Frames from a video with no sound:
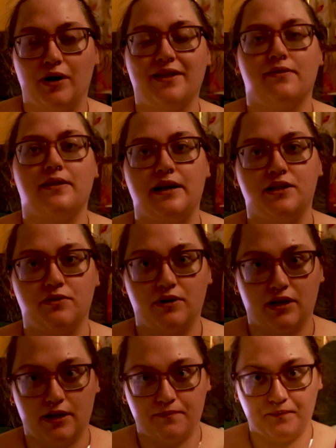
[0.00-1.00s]
the way that they're
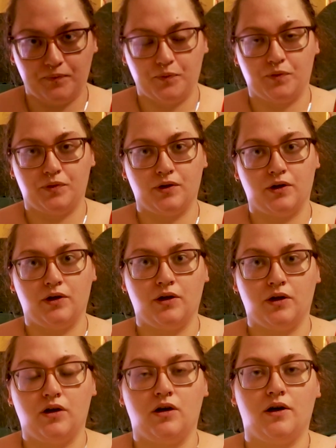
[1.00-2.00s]
doing it.
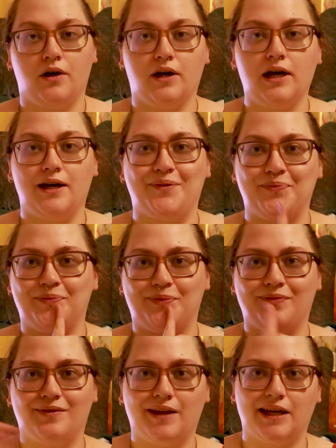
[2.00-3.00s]
Okay,
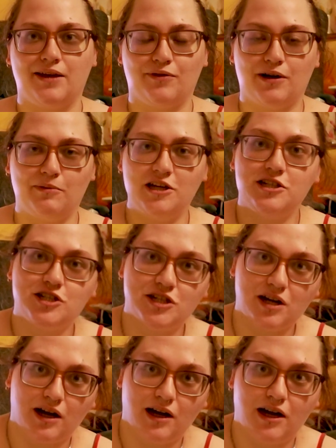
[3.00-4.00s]
thank you very much.